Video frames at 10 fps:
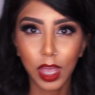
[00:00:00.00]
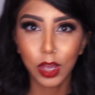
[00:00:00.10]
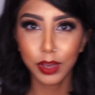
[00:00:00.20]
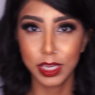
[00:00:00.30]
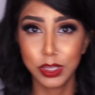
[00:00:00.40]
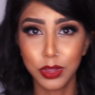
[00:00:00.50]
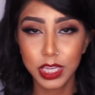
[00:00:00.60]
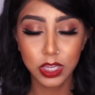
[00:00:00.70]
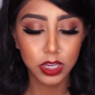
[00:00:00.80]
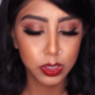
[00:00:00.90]
Okay, so
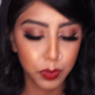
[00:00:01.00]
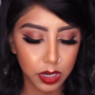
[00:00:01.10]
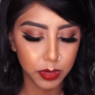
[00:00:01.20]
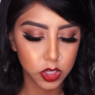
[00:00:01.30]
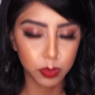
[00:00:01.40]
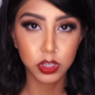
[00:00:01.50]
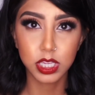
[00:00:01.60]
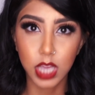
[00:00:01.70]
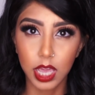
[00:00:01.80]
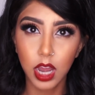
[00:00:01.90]
this look is pretty much
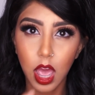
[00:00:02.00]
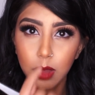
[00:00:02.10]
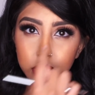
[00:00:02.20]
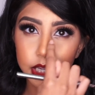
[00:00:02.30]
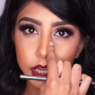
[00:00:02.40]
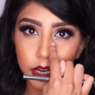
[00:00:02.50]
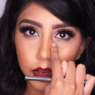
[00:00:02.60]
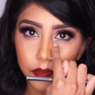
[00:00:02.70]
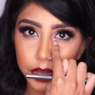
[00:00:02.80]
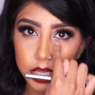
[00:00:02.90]
almost done. I'm just
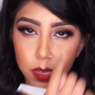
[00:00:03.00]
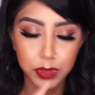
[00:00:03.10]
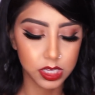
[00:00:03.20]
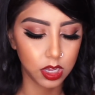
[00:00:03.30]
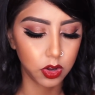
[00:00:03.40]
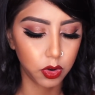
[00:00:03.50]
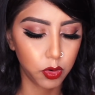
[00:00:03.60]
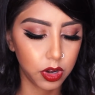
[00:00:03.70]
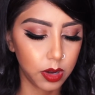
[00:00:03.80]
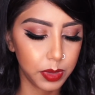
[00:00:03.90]
gonna fix up this inner
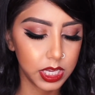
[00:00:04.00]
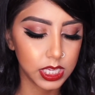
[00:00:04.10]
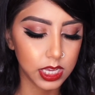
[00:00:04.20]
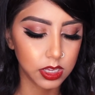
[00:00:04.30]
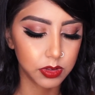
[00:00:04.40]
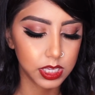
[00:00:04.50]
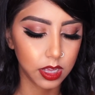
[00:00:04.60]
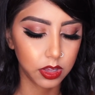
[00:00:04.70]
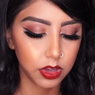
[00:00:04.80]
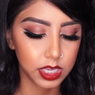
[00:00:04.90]
corner because as I was
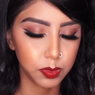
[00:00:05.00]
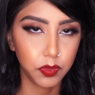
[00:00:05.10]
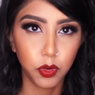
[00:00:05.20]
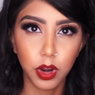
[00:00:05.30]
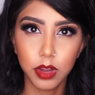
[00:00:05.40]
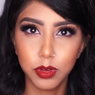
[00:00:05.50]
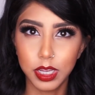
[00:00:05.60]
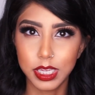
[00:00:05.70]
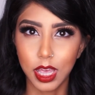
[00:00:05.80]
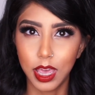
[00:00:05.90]
telling you guys before, it
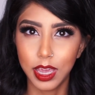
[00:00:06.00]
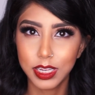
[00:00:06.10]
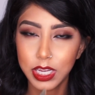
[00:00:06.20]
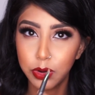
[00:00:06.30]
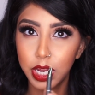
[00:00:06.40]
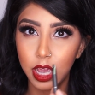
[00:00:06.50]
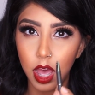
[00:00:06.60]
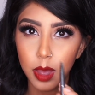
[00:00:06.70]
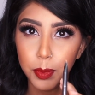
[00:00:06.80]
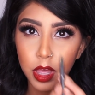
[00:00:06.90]
was like tearing
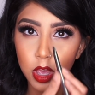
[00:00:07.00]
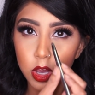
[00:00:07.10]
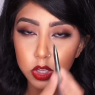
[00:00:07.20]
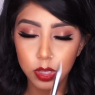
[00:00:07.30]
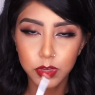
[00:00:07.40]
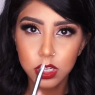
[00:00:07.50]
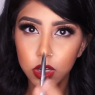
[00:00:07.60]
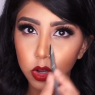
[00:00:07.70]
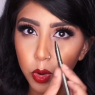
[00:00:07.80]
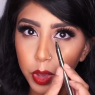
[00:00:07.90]
up. So I'm just
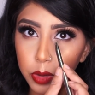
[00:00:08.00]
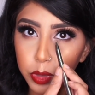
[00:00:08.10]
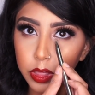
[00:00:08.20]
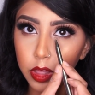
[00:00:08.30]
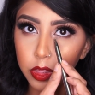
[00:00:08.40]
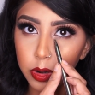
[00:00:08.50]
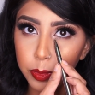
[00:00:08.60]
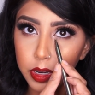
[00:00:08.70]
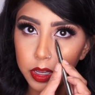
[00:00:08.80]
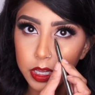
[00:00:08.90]
gonna go in with a little
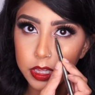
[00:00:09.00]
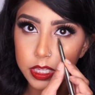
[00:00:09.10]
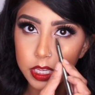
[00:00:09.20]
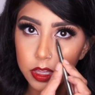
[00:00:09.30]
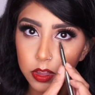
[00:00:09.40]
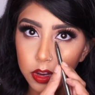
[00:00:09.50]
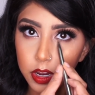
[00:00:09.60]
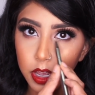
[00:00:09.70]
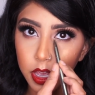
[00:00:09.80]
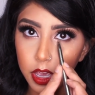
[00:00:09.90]
bit of concealer
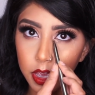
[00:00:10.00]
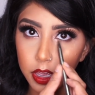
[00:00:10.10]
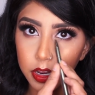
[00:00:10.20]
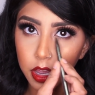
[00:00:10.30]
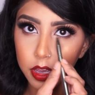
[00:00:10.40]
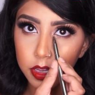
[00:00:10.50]
and